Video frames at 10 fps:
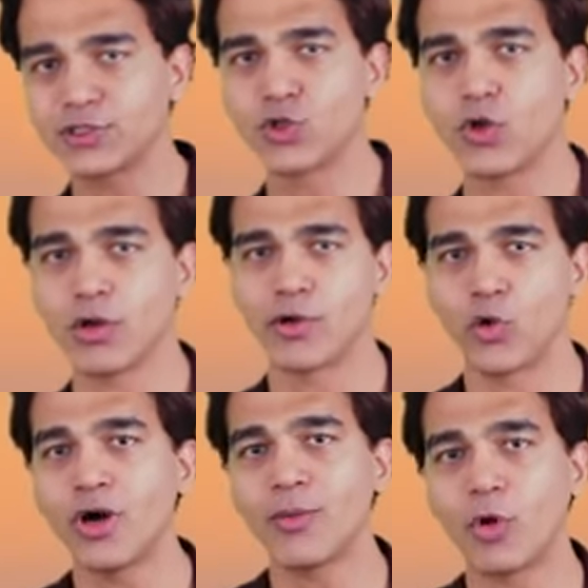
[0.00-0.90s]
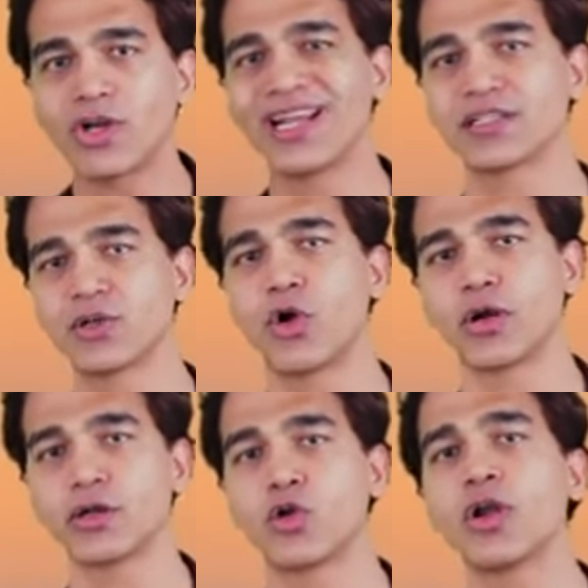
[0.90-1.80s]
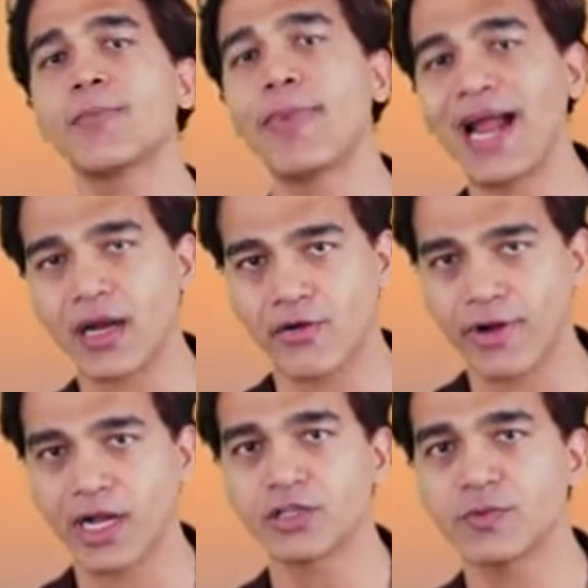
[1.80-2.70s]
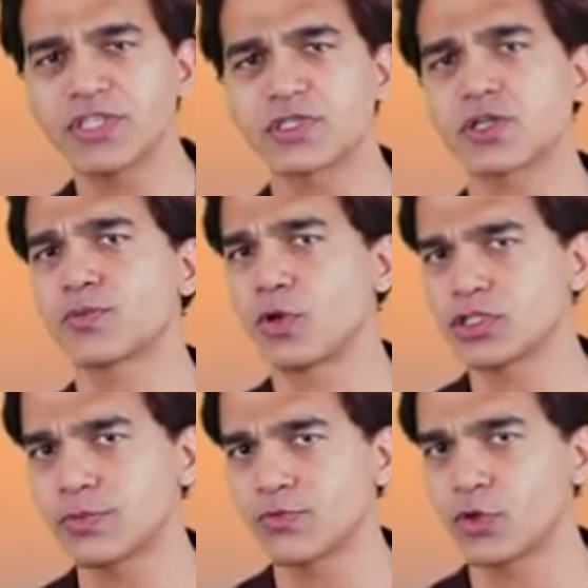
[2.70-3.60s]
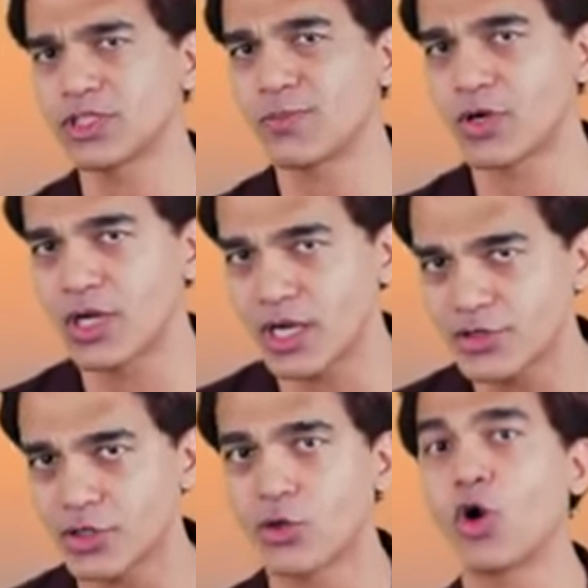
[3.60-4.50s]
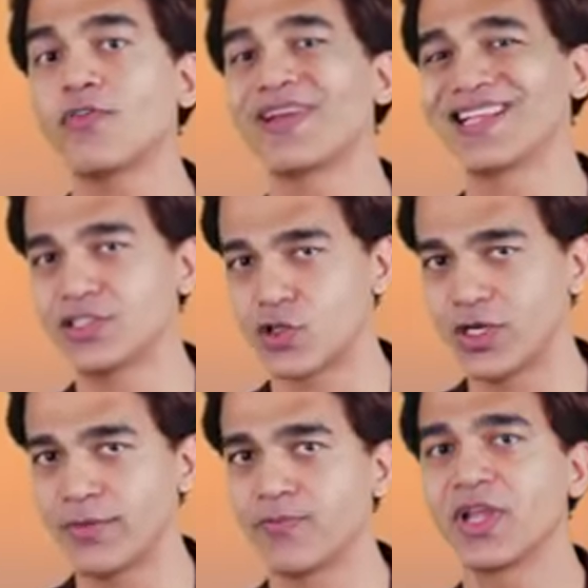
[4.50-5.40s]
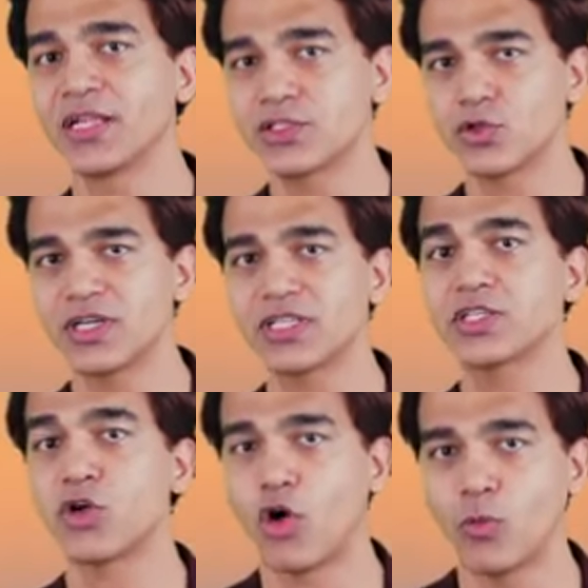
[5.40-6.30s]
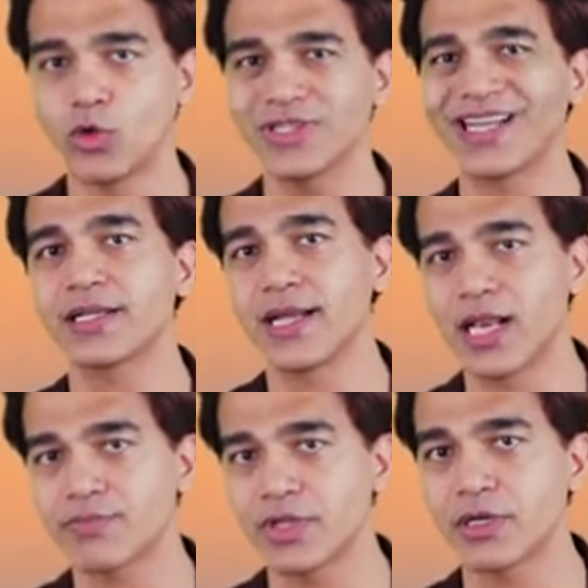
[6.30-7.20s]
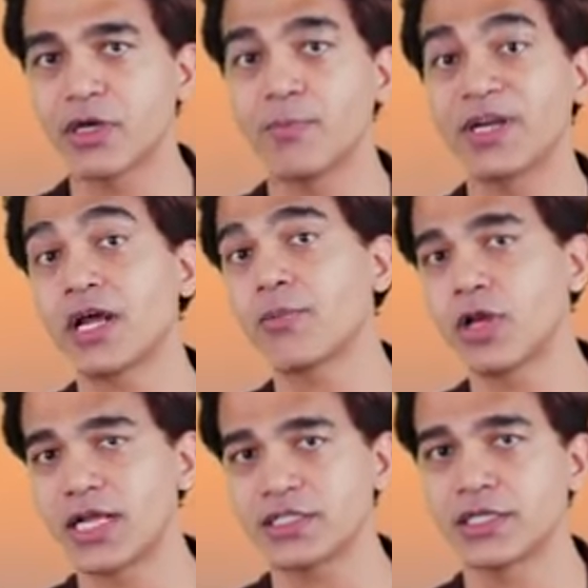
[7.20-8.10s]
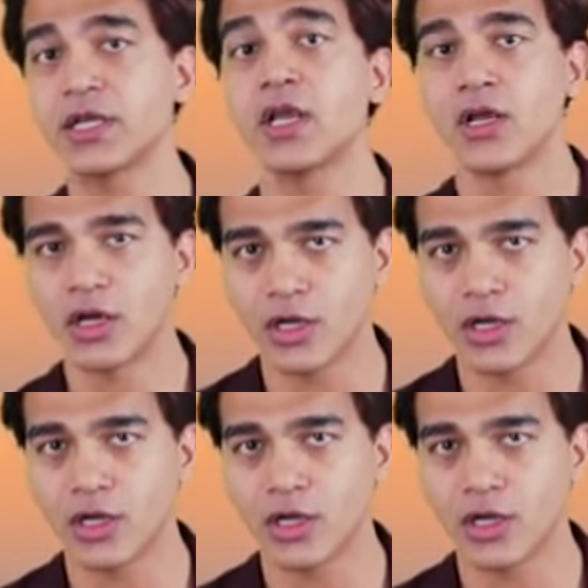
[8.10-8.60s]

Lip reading: As you all know, our body has an organ called pancreas, which is responsible for the production of insulin. Insulin is the hormone that helps in metabolizing